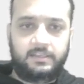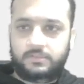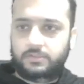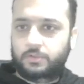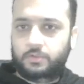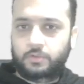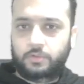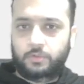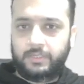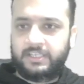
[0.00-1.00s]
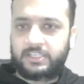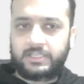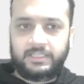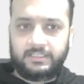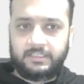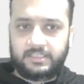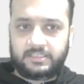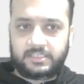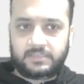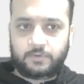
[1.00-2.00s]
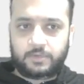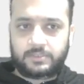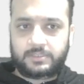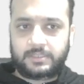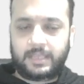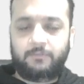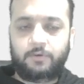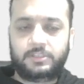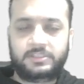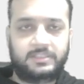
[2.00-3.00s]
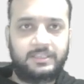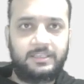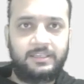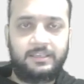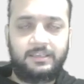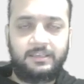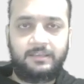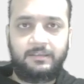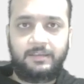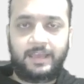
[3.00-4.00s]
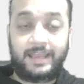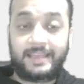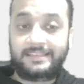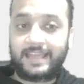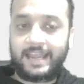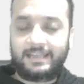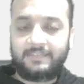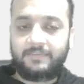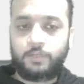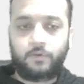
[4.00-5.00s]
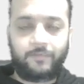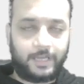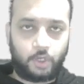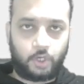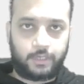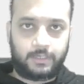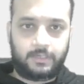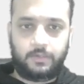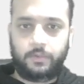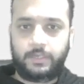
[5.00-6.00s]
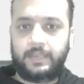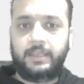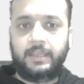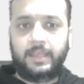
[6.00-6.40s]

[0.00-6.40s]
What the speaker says: So initially the distance was l had the value of l naught, okay,